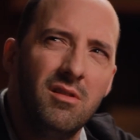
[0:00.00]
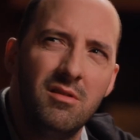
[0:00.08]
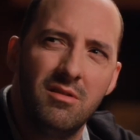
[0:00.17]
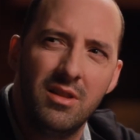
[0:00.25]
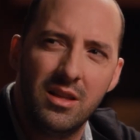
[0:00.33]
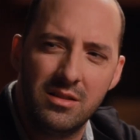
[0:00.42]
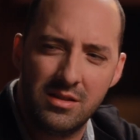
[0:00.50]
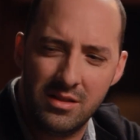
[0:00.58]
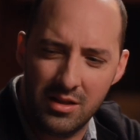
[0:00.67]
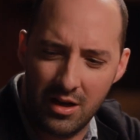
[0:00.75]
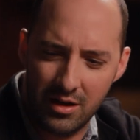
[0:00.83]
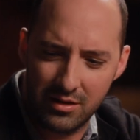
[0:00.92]
oh, that
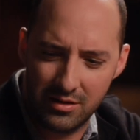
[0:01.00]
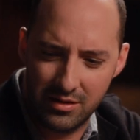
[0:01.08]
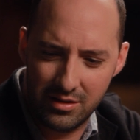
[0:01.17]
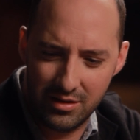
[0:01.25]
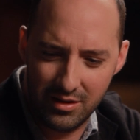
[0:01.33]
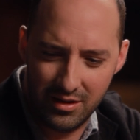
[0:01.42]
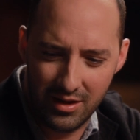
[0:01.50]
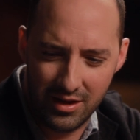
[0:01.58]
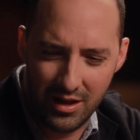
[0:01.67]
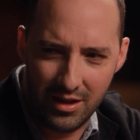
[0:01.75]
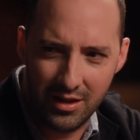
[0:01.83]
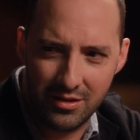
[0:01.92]
sucks. Like,
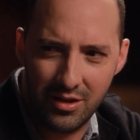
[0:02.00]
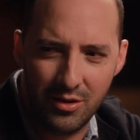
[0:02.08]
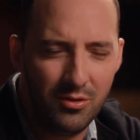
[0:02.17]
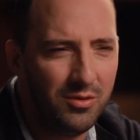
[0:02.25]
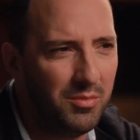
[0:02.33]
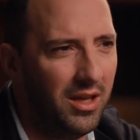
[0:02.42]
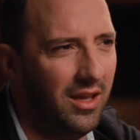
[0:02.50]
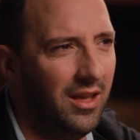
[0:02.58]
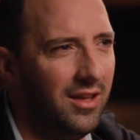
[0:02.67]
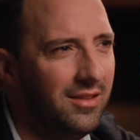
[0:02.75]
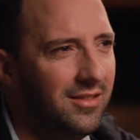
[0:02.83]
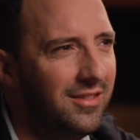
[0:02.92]
I like to use my
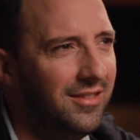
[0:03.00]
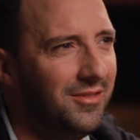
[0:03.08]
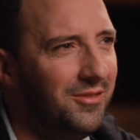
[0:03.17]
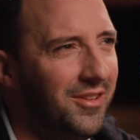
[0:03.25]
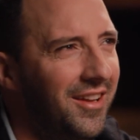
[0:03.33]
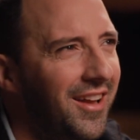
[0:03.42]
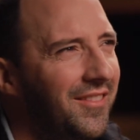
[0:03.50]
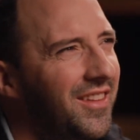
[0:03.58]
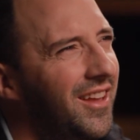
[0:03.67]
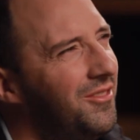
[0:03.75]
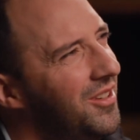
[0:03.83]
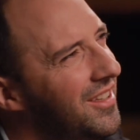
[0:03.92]
hands. I mean,
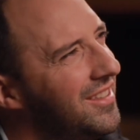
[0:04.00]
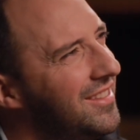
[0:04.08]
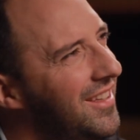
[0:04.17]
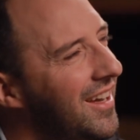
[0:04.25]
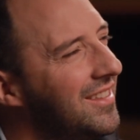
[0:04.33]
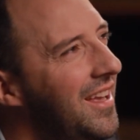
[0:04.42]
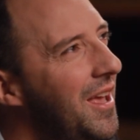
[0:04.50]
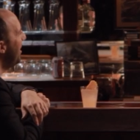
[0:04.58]
that really sucks.